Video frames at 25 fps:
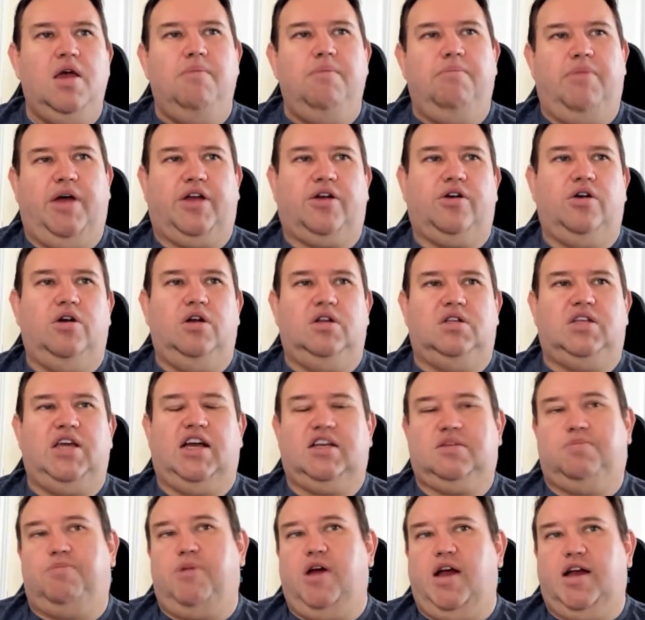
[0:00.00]
My current
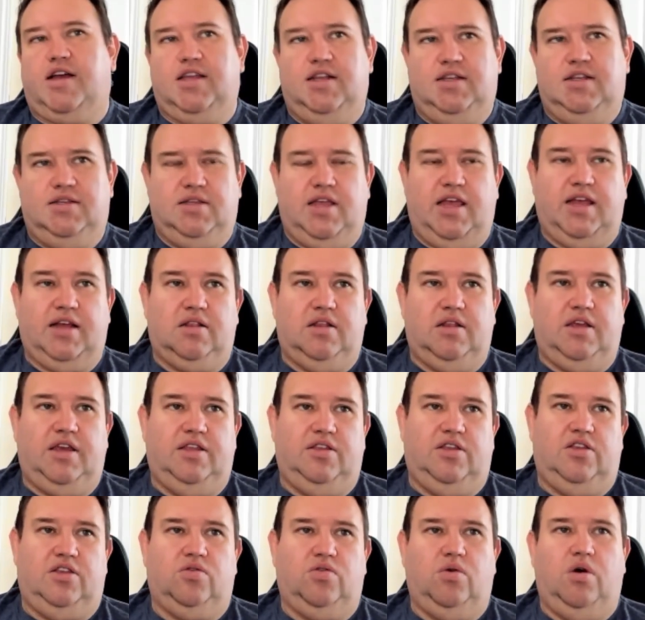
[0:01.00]
tax bracket is likely in
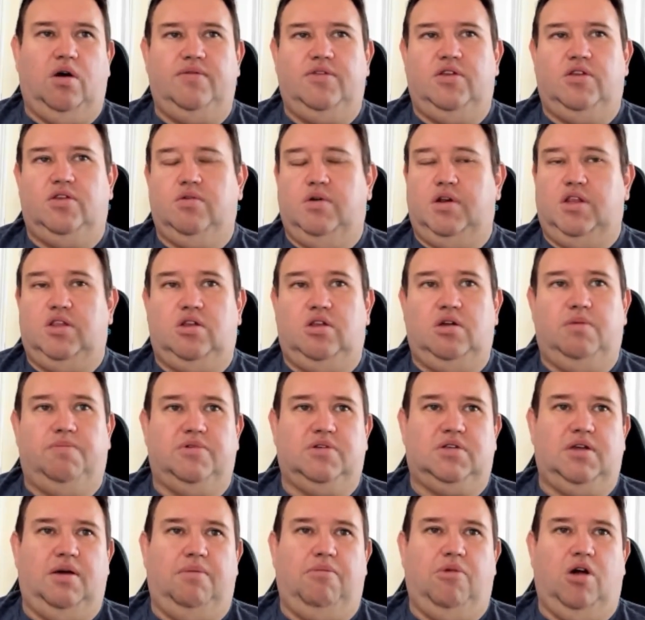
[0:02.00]
the 12 to
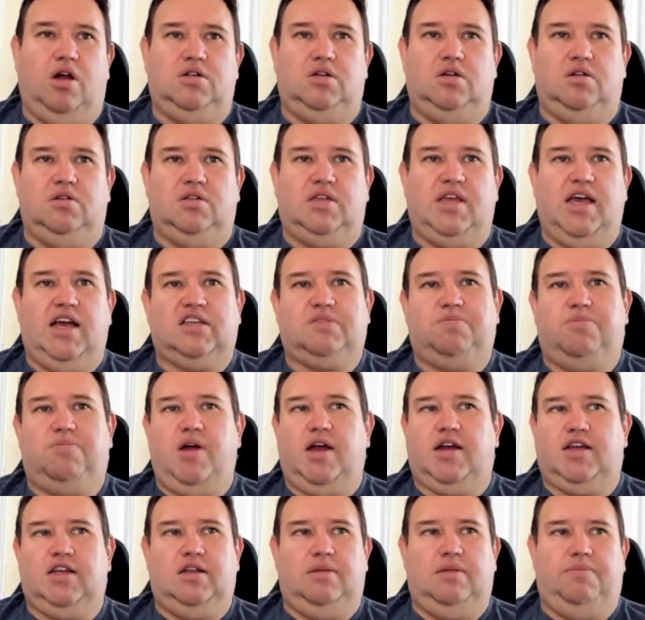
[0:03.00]
22% marginal tax
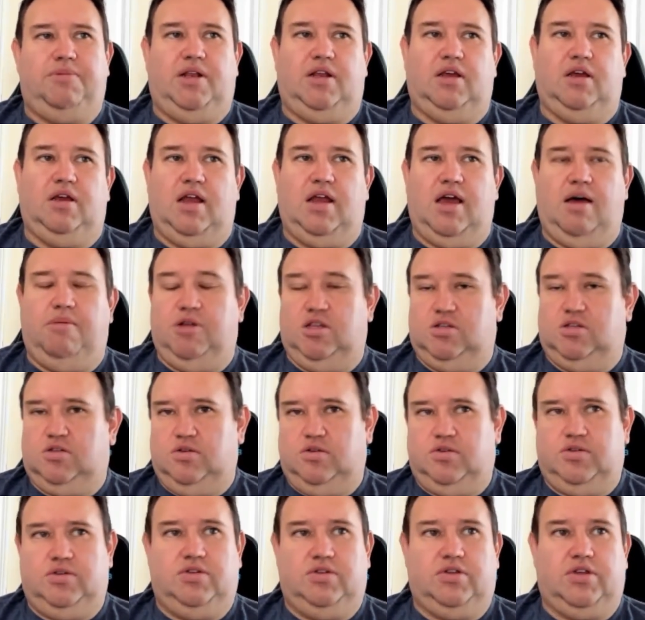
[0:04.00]
bracket, depending on how much
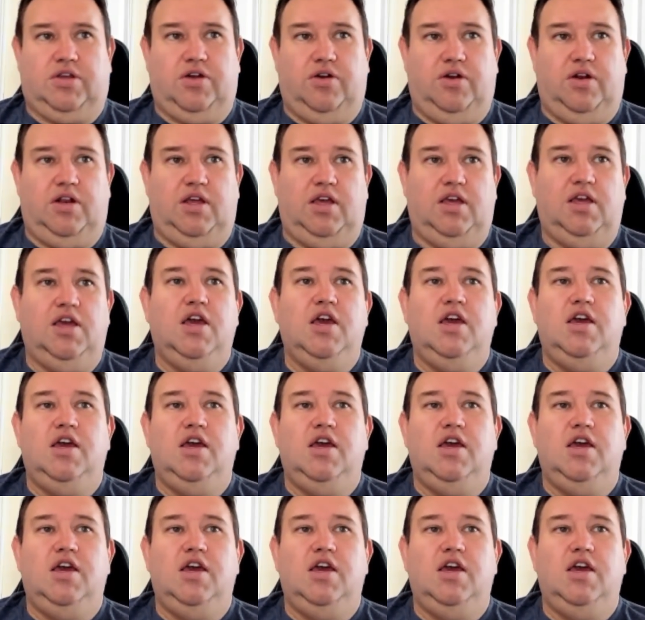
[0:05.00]
Social Security